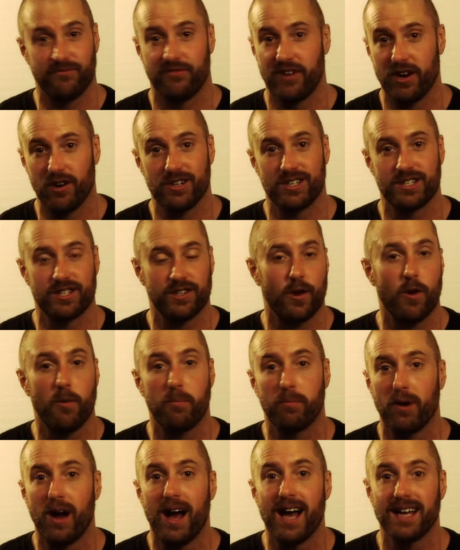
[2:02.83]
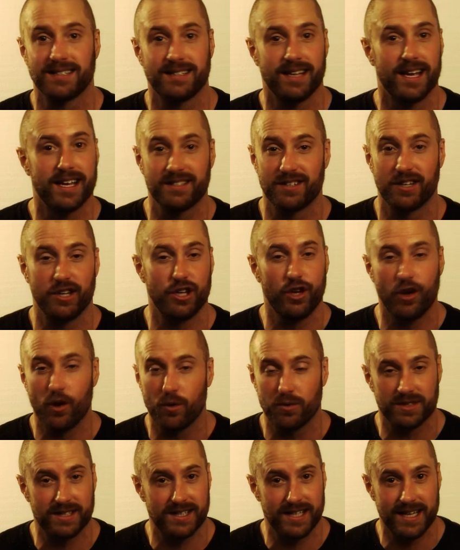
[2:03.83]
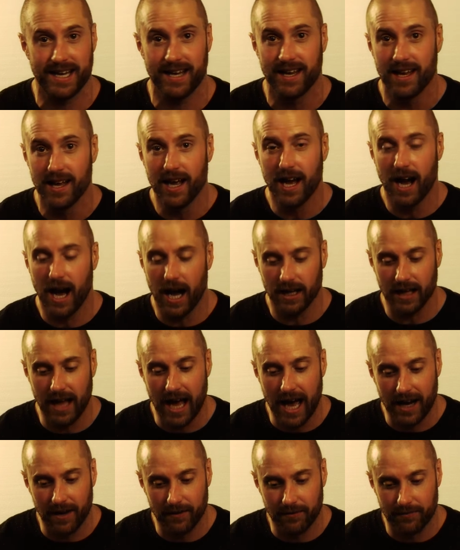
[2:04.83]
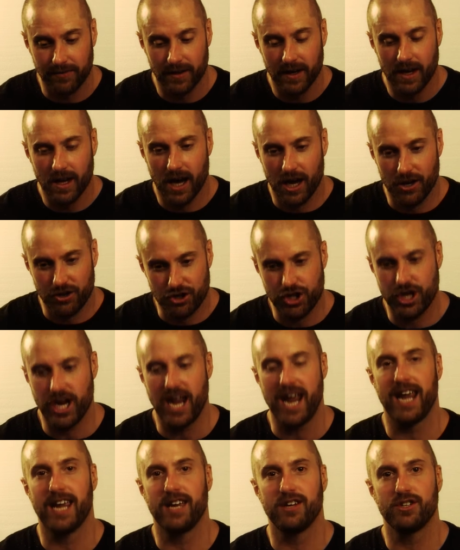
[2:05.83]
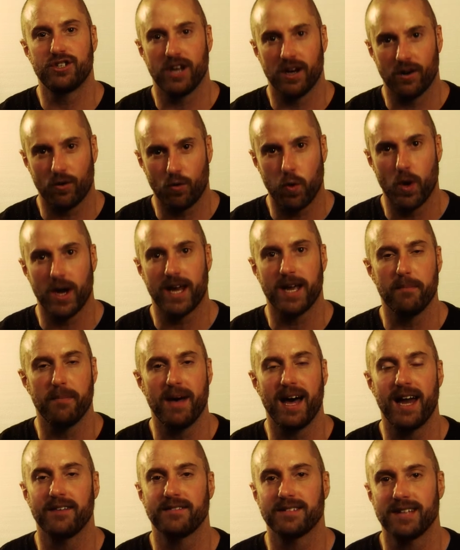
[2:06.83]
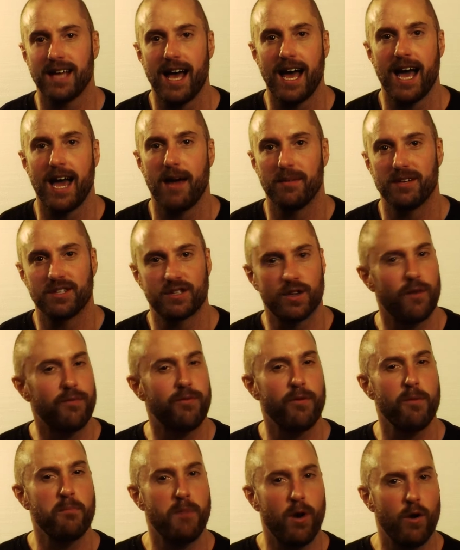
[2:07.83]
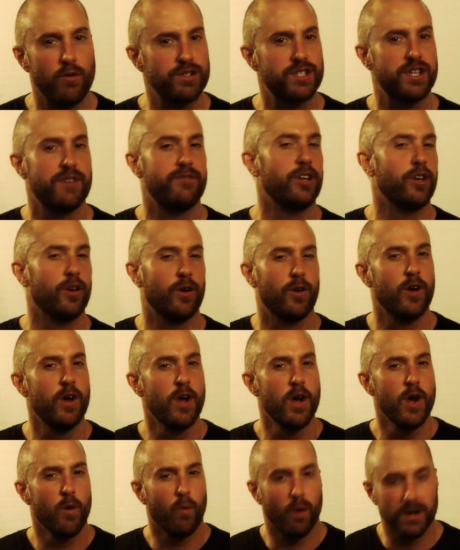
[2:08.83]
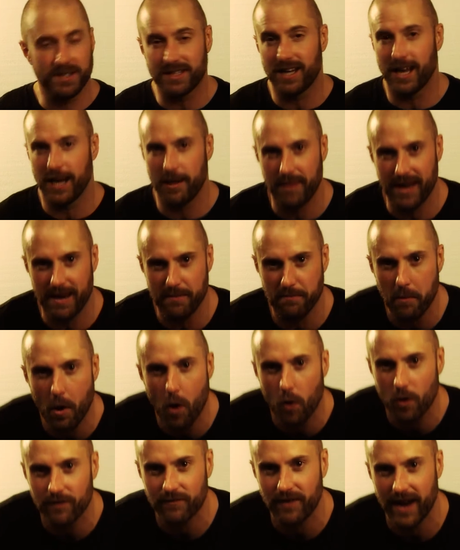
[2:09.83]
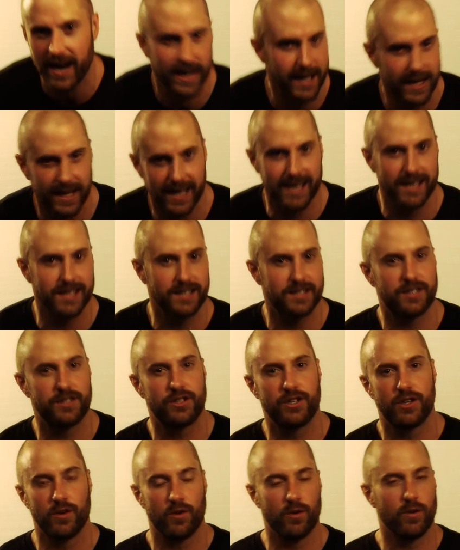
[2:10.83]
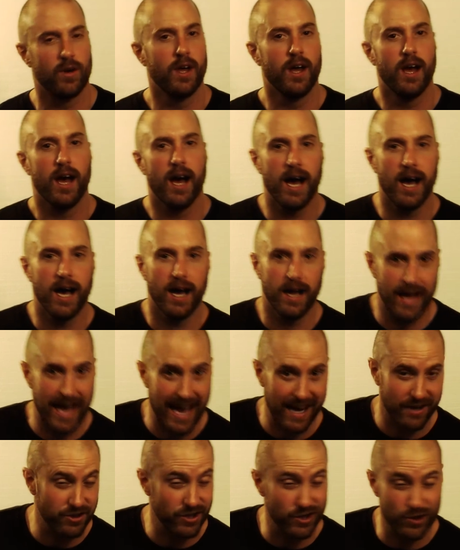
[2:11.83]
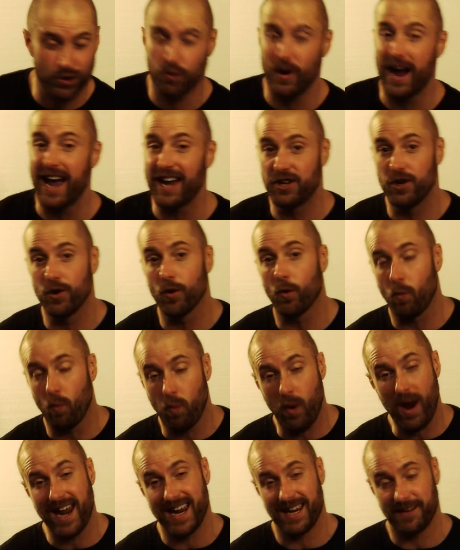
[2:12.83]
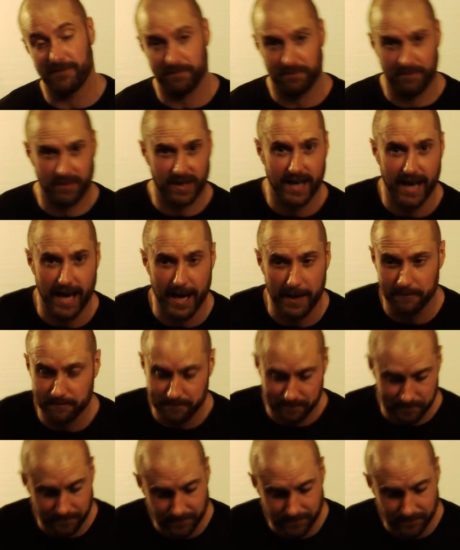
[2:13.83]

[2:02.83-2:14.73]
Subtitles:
a very slow process and you don't see a lot of a change in a quick amount of time. And so for most of you, what's going to be motivating is to actually track your weight, okay?